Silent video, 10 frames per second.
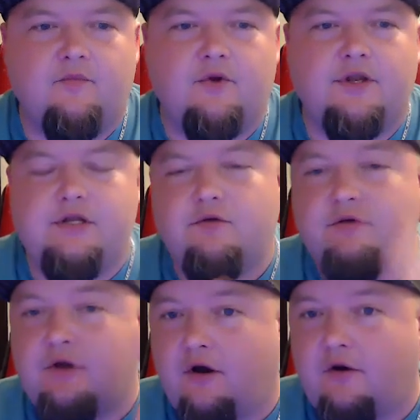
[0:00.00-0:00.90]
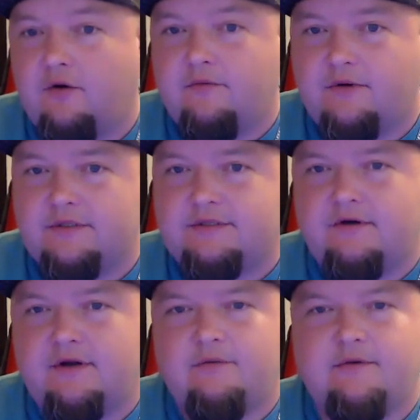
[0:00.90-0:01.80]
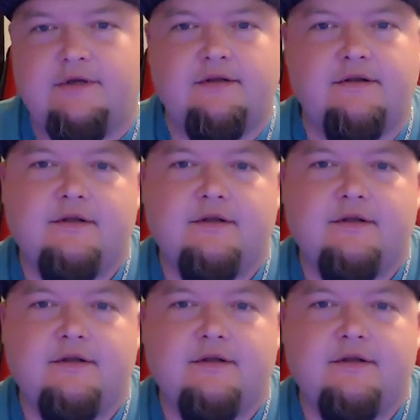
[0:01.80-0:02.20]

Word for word: when you know what's going on with it.